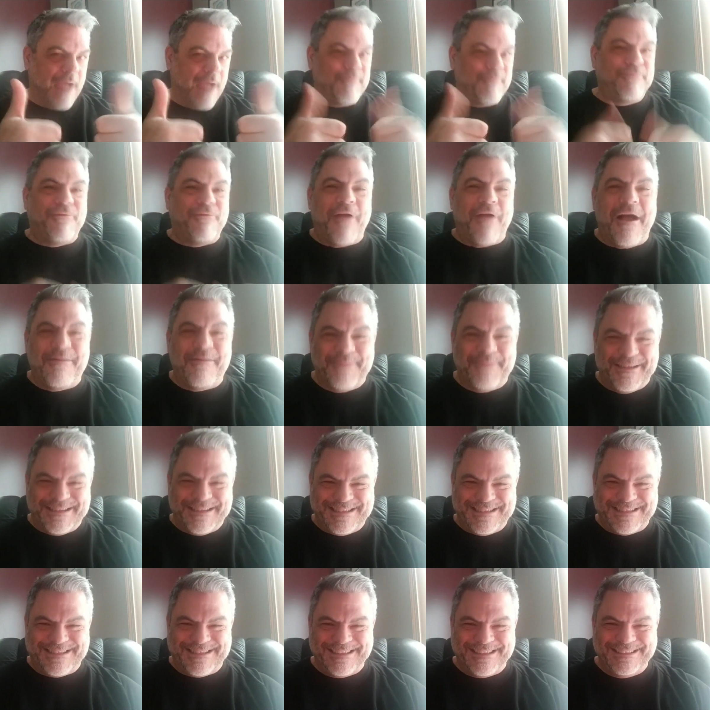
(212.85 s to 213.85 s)

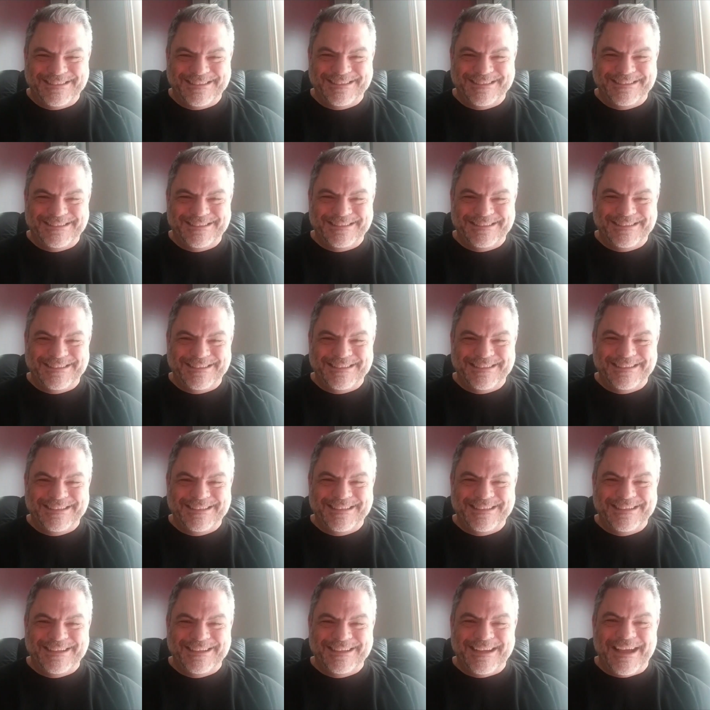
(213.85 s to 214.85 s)
Promise.
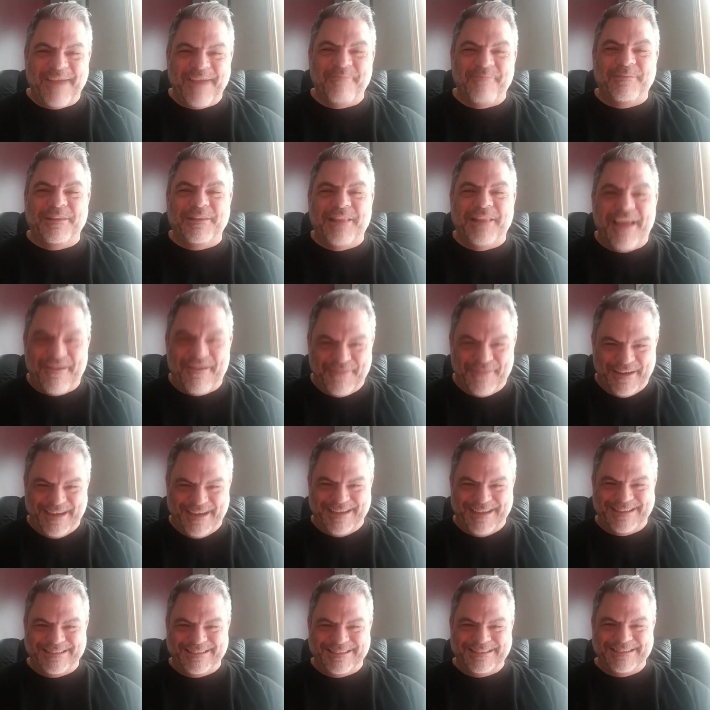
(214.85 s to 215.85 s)
I'm loving
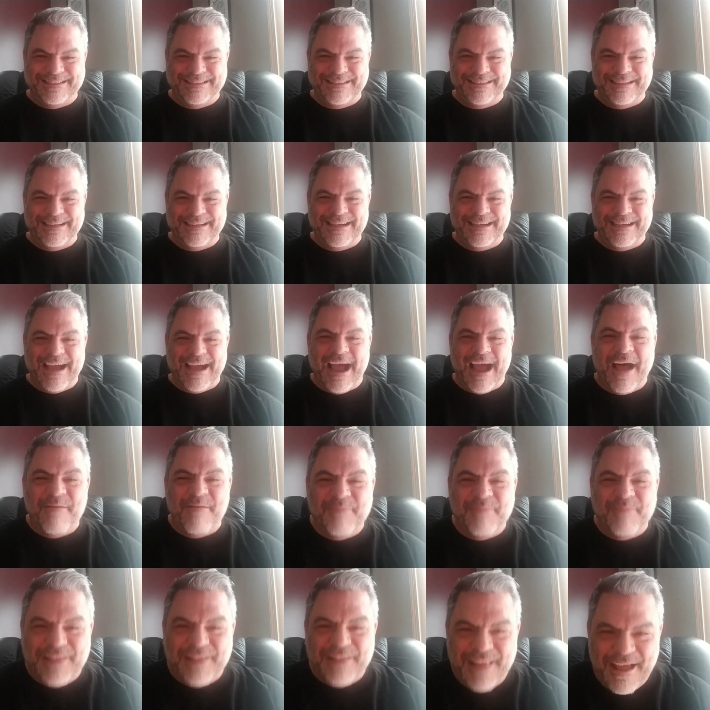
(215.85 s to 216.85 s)
it.
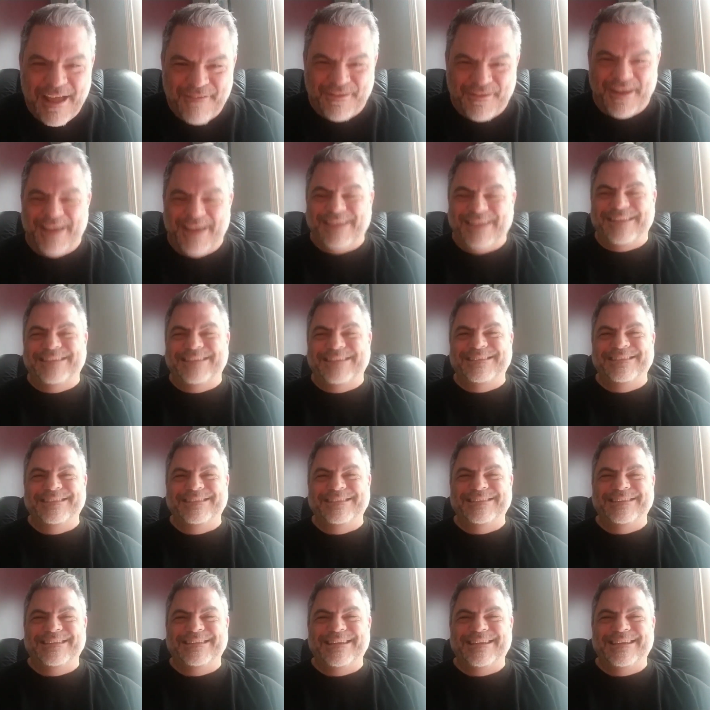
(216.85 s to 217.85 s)
I'm loving it.
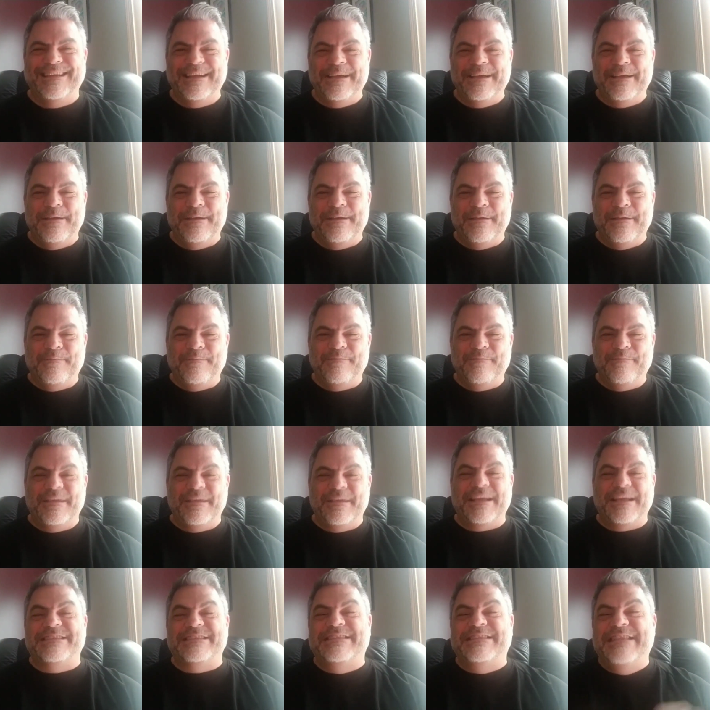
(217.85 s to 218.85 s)

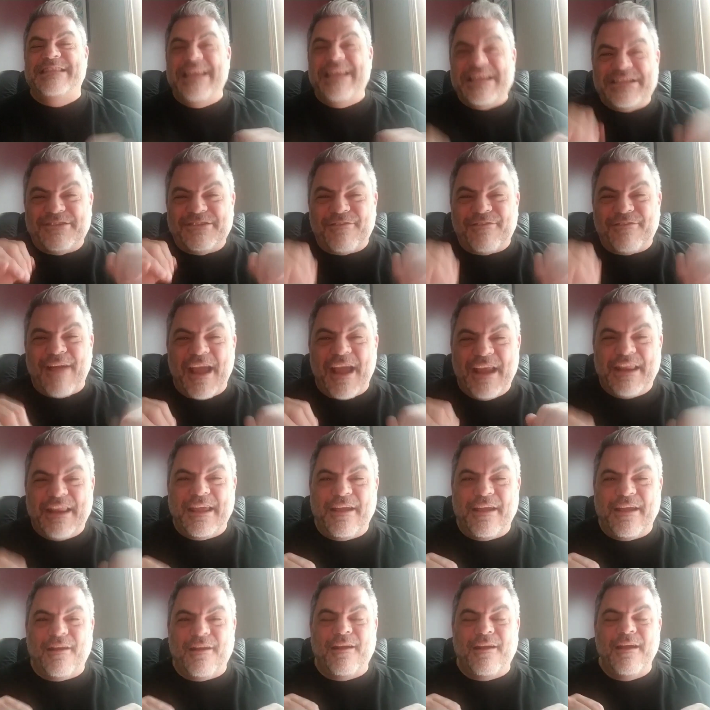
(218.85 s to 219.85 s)
Because this right
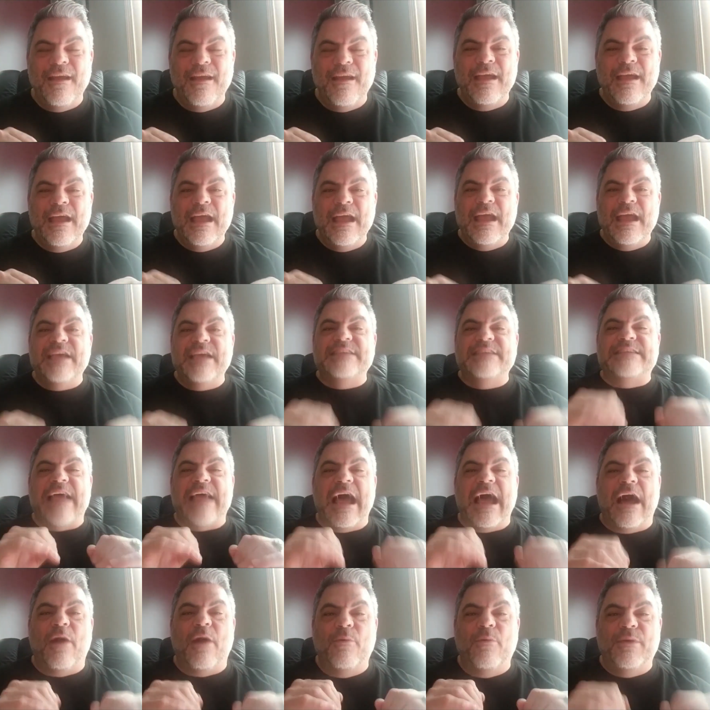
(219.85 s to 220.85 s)
here is
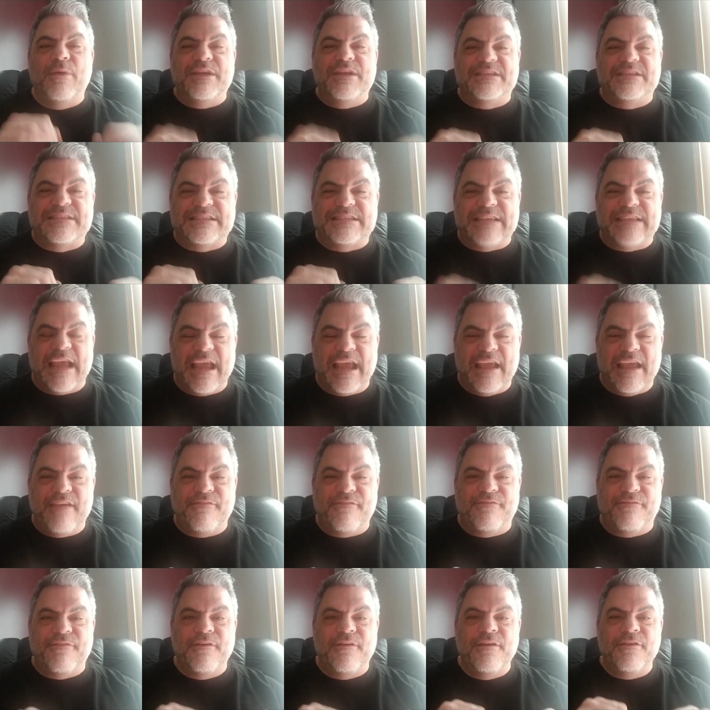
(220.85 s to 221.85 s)
how we
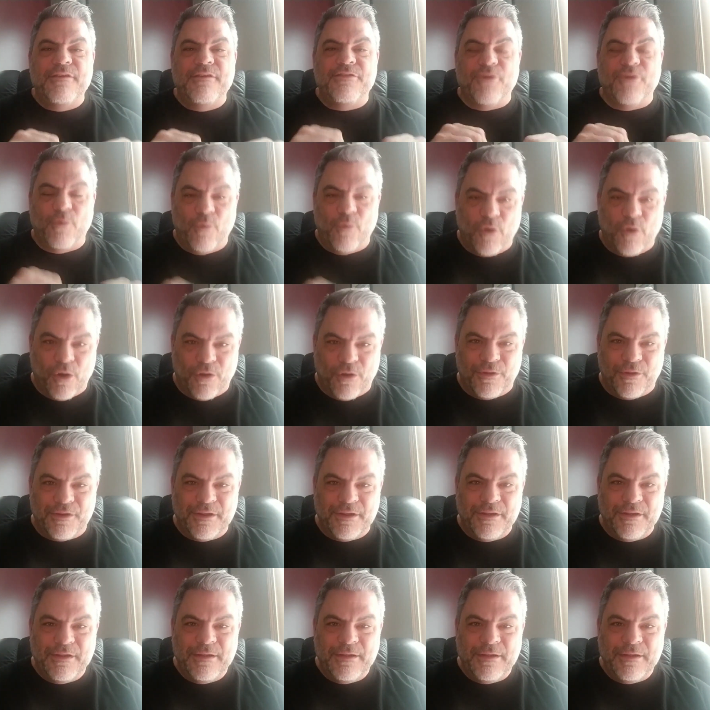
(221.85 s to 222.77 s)
save the world.